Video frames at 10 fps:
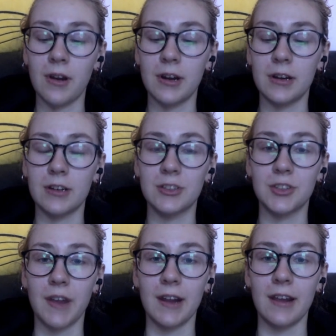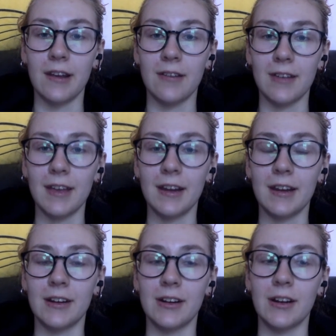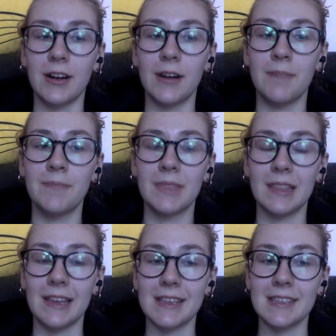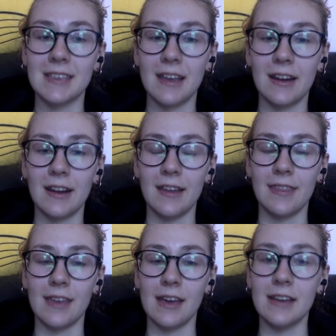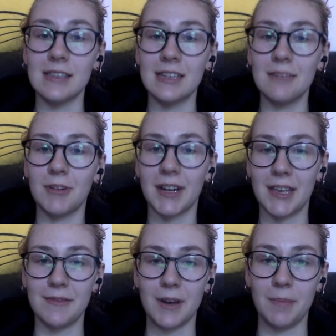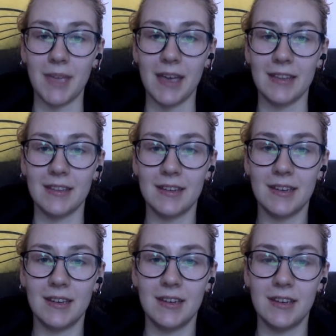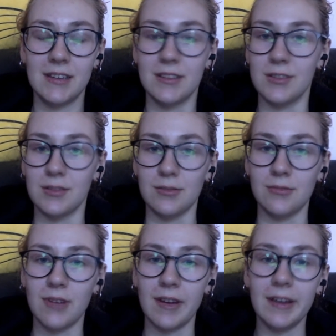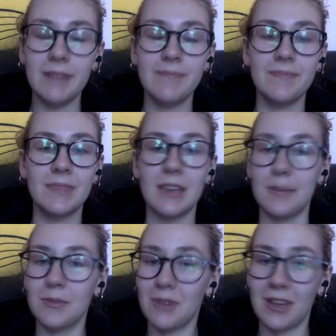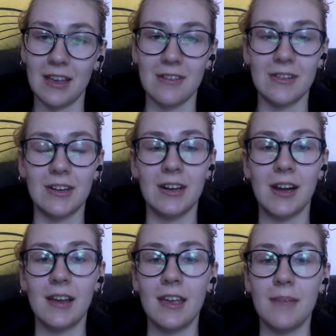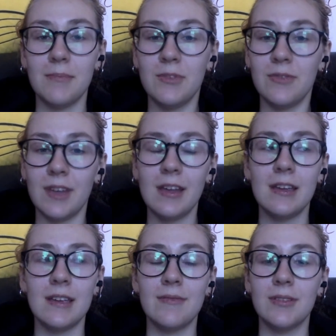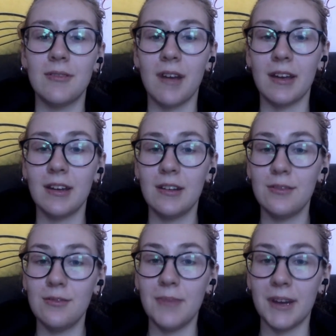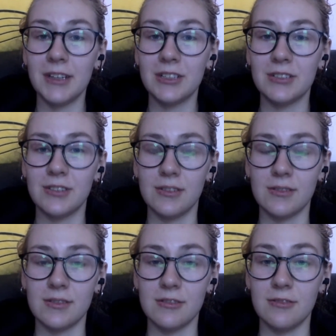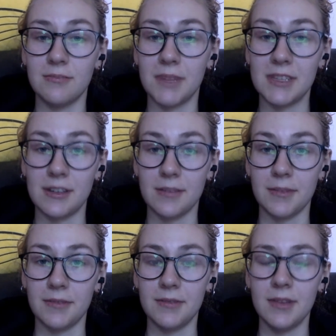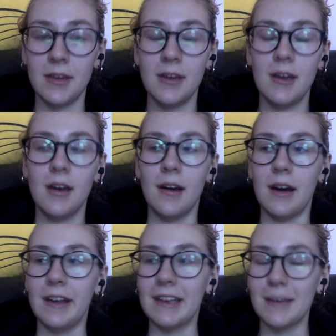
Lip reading: in her training on getting her less scary that I didn't want to give up yet. So I kept working on her. I kept moving, even though I couldn't do much due to my tailbone. I kept